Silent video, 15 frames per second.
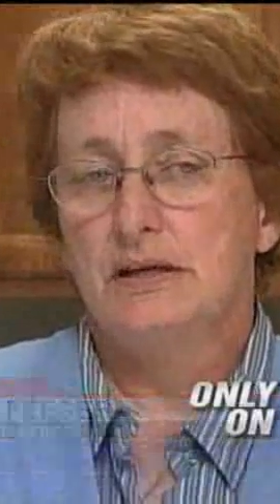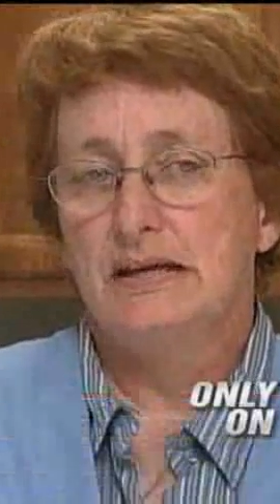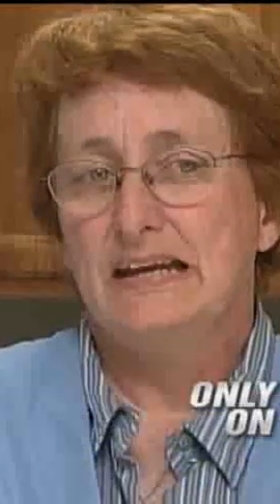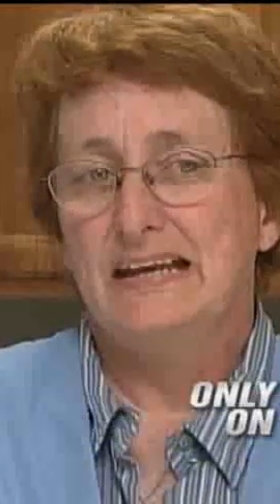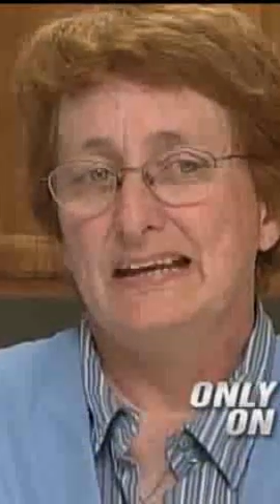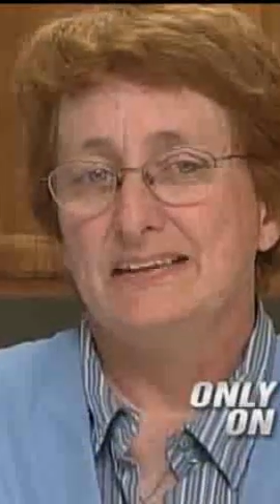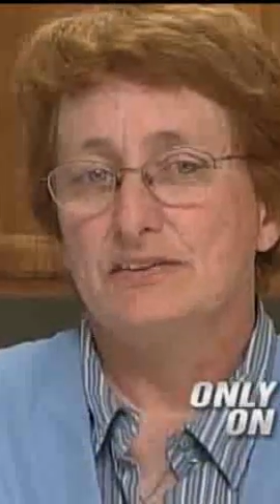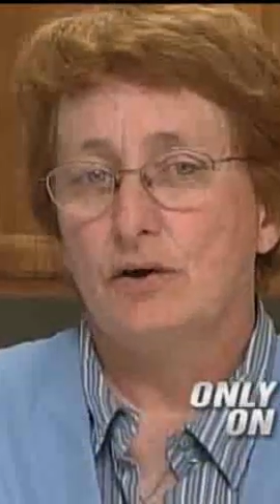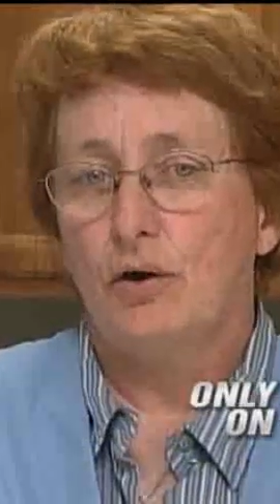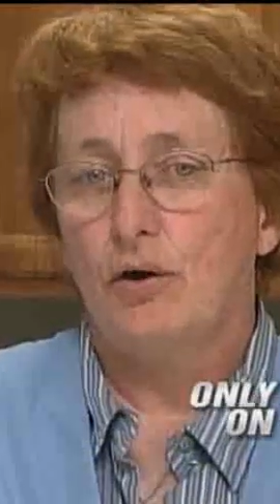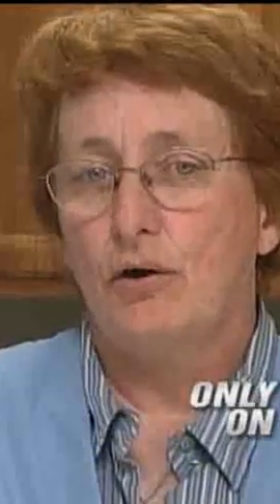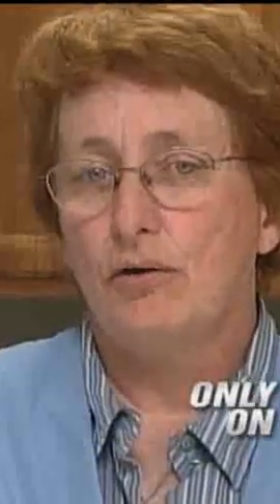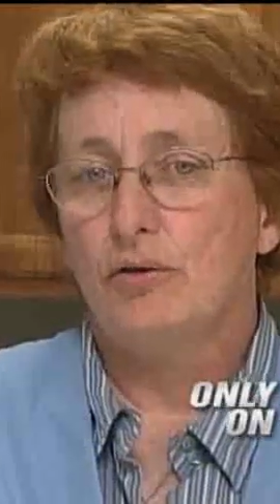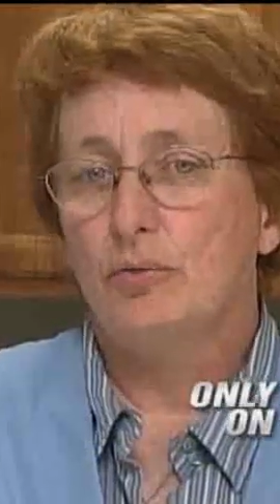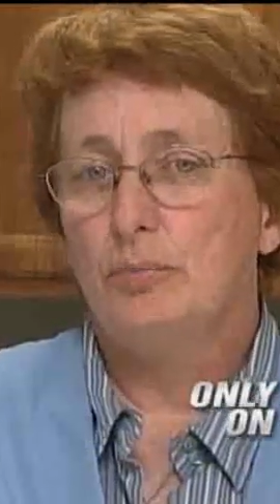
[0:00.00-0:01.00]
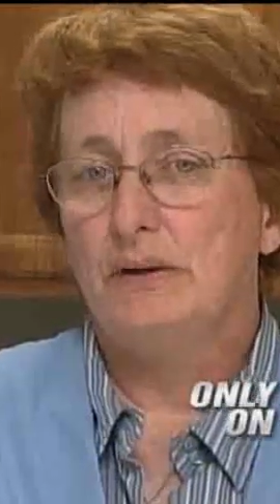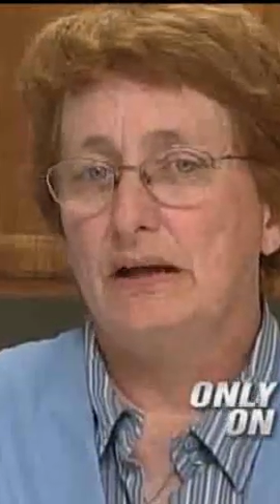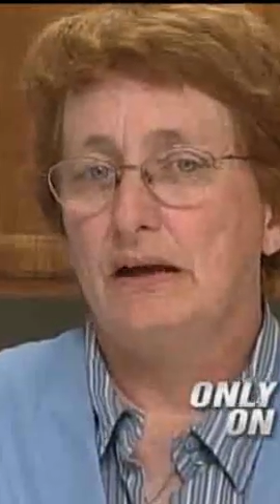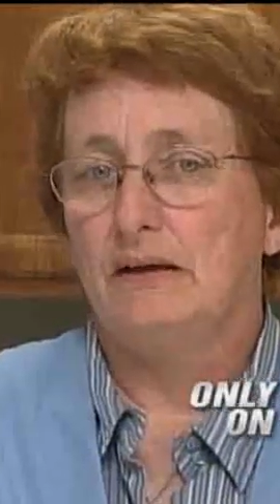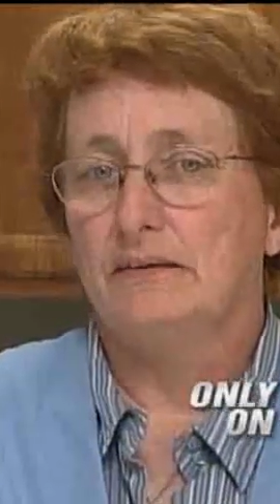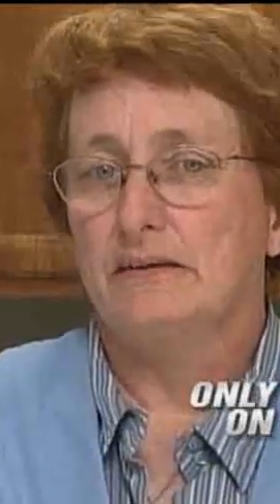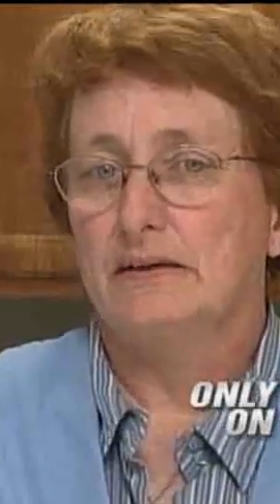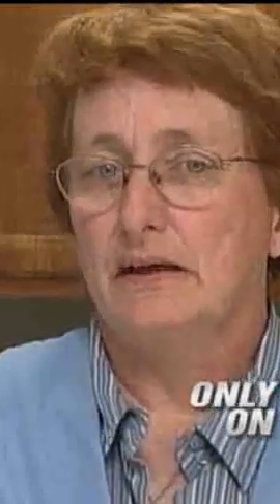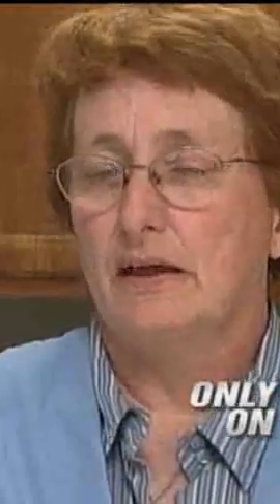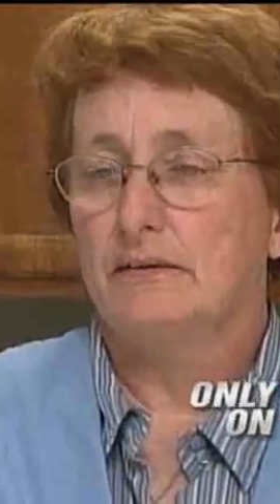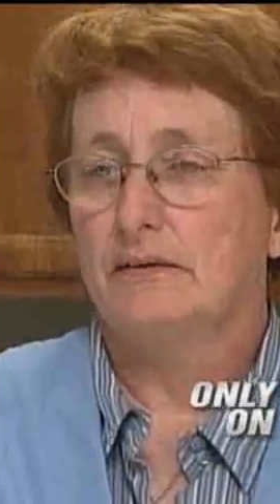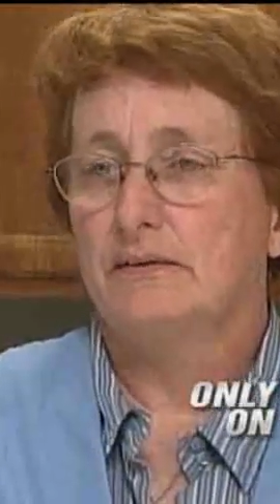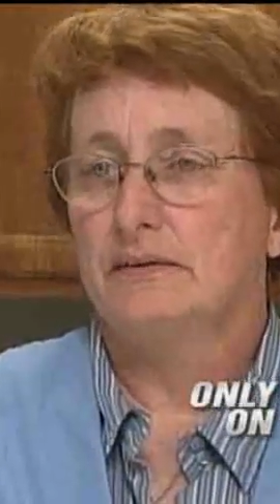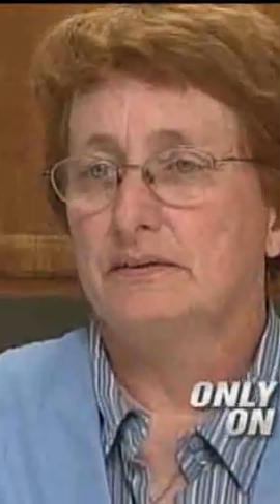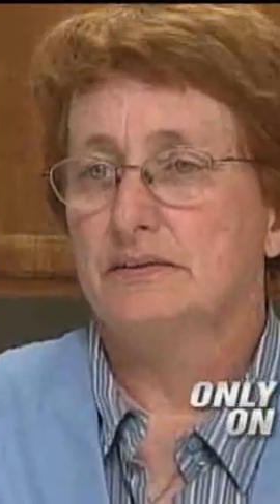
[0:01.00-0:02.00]
It's all about the other
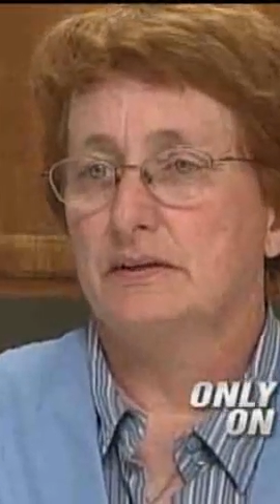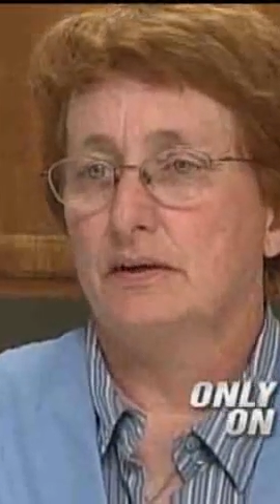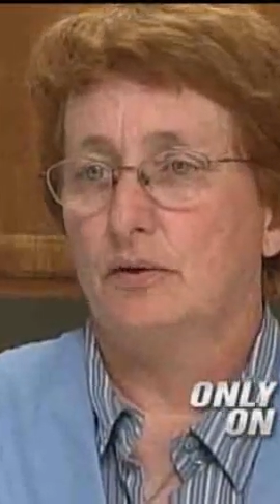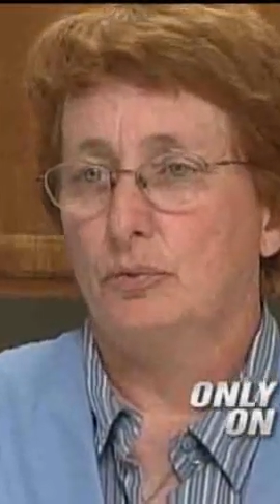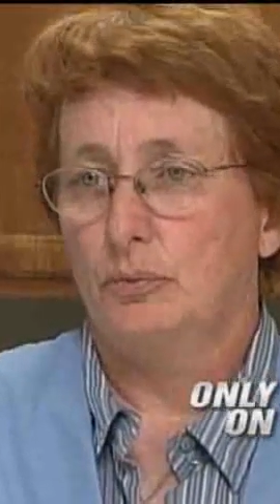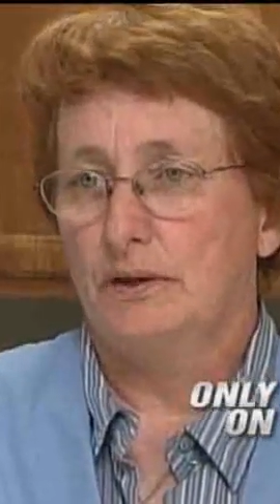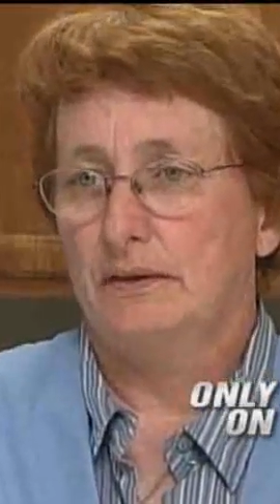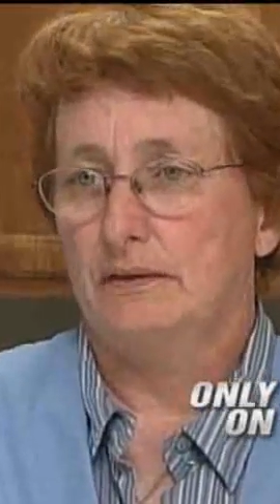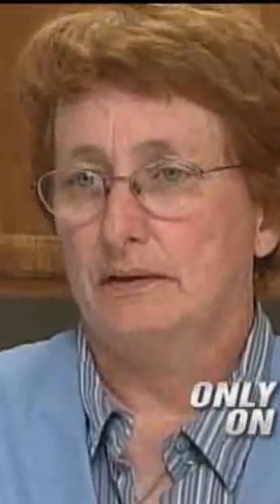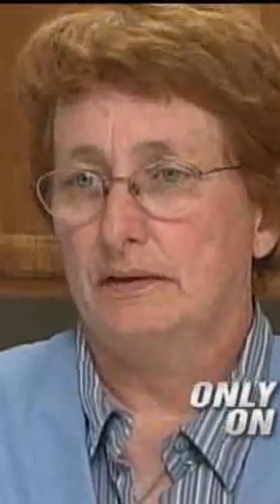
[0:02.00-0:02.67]
things that go with it.